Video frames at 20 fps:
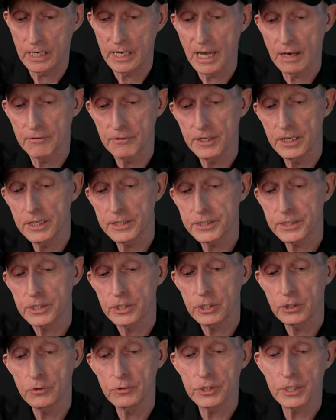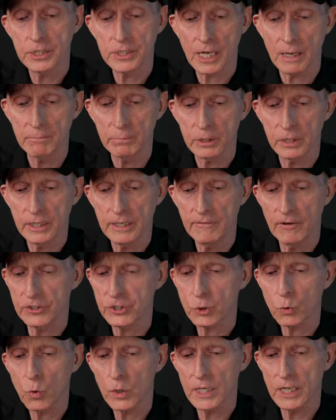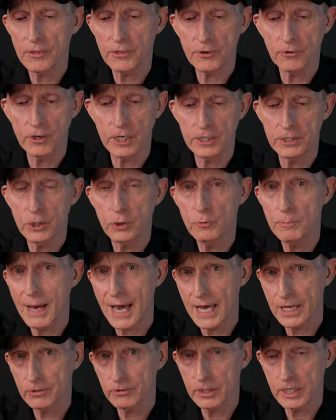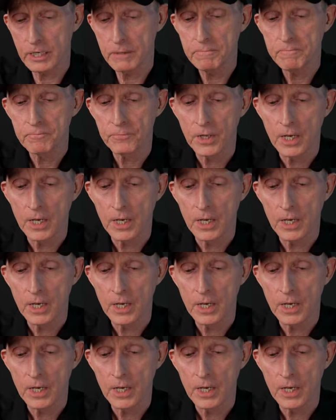Now this uses, I believe, a 2032 battery,